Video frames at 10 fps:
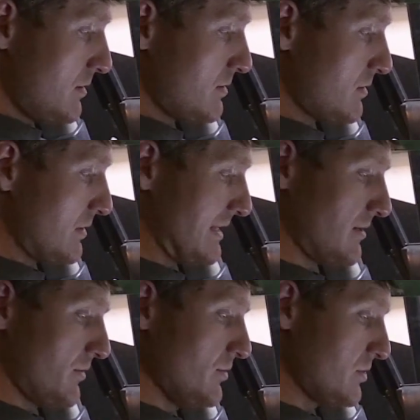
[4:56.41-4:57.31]
So that's
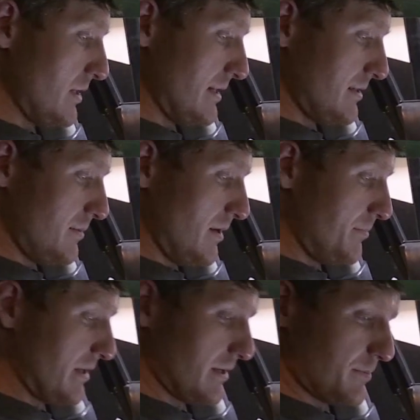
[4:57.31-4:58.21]
how usually I set them
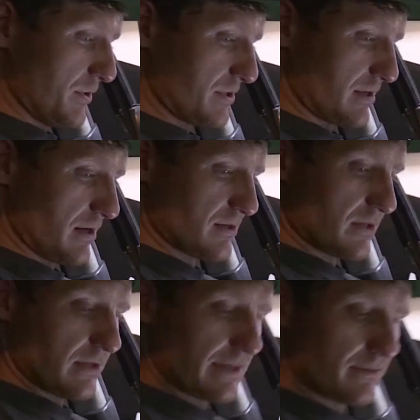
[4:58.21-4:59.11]
up, because most cars
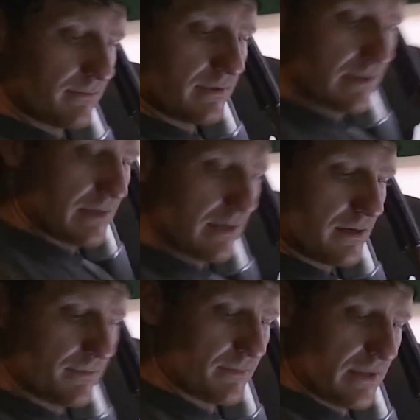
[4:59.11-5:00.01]
are like
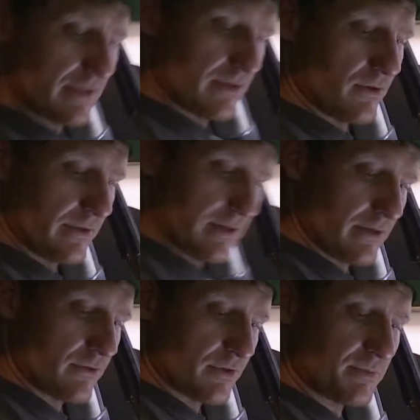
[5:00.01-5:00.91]
The only
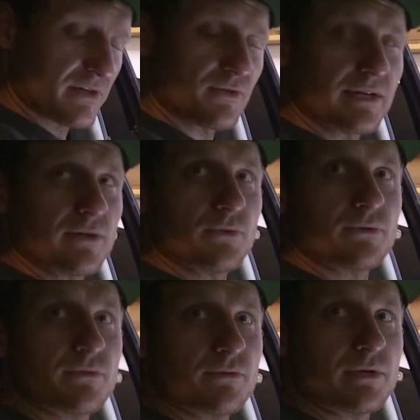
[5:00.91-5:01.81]
intercooler sprayer is only on
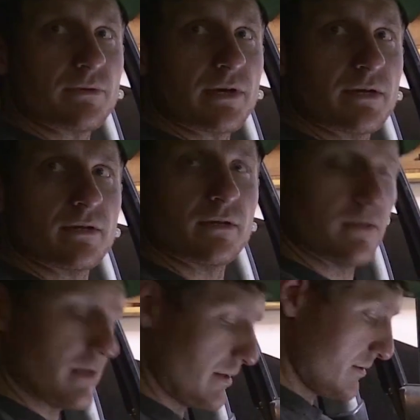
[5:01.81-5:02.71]
03, right?
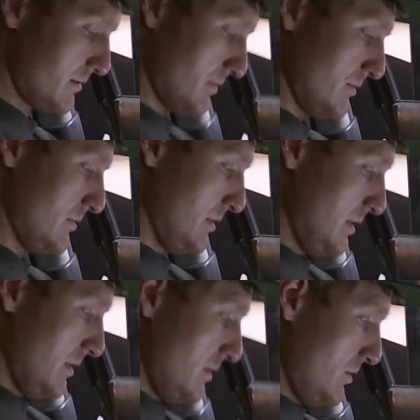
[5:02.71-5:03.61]
Yeah. So
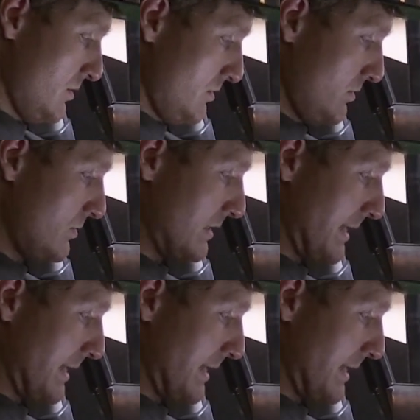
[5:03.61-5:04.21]
you get